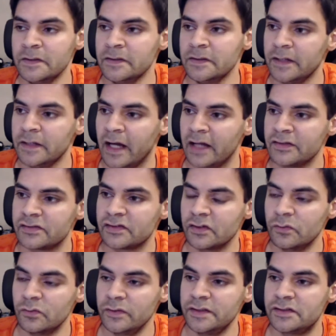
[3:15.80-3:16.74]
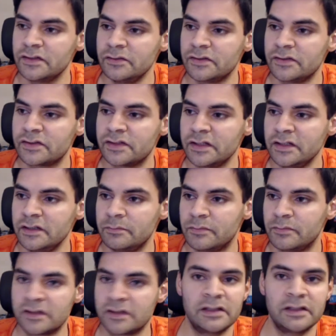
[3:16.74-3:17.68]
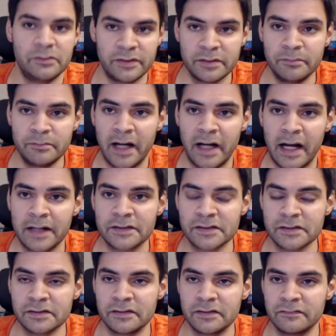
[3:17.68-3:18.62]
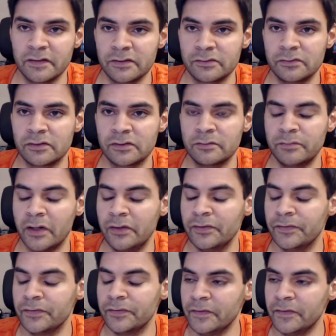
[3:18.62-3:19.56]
And so we do see, particularly with impact, the vertical component,